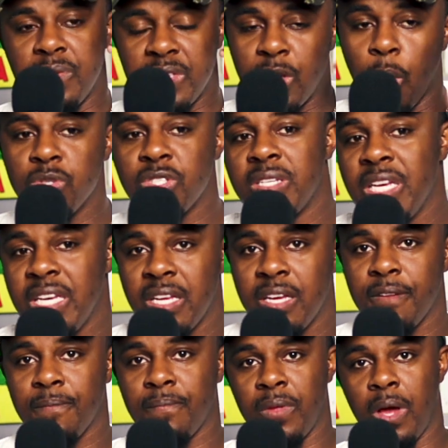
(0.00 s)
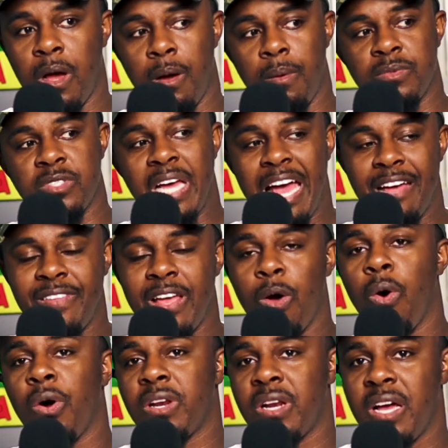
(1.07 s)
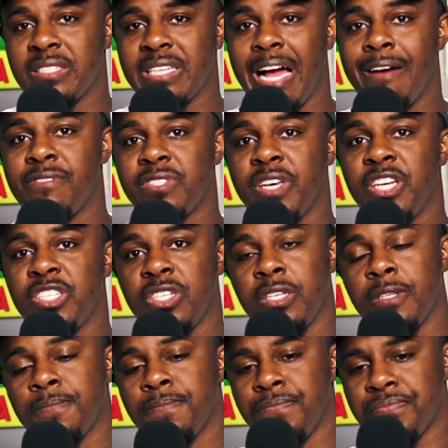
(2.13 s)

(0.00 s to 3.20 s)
those are needed um, to have that organized conversation